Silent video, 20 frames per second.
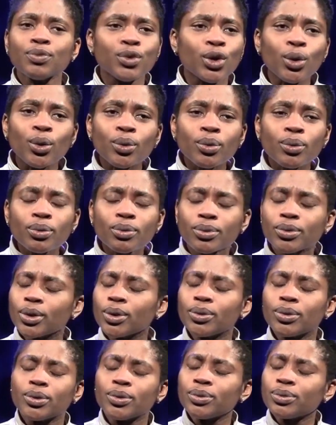No,
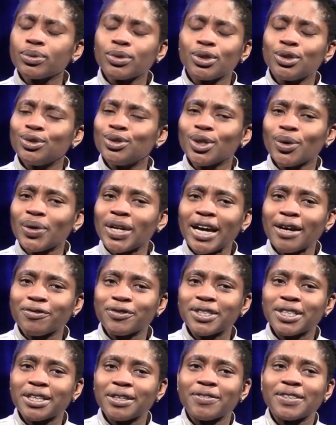you don't
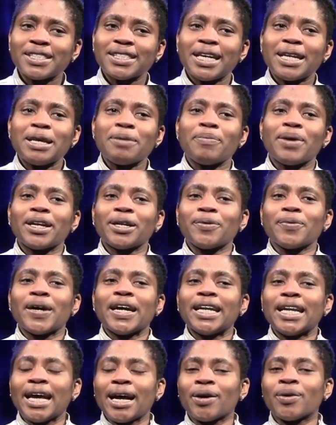have to give us any money
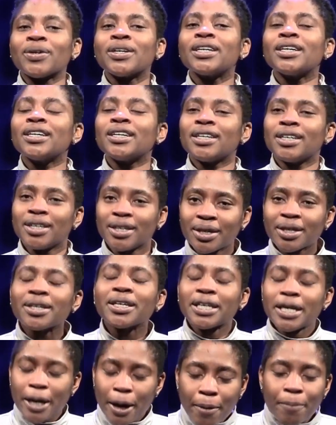right now.
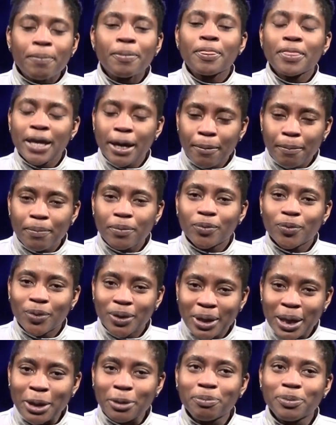Yeah,
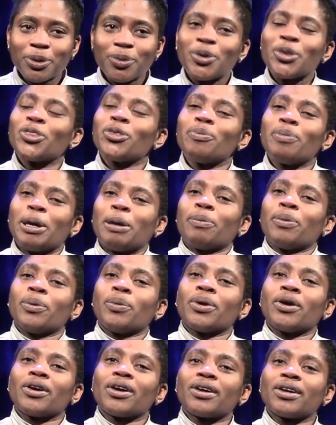we'll help you with the
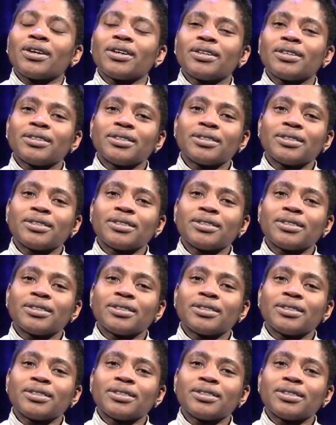paperwork.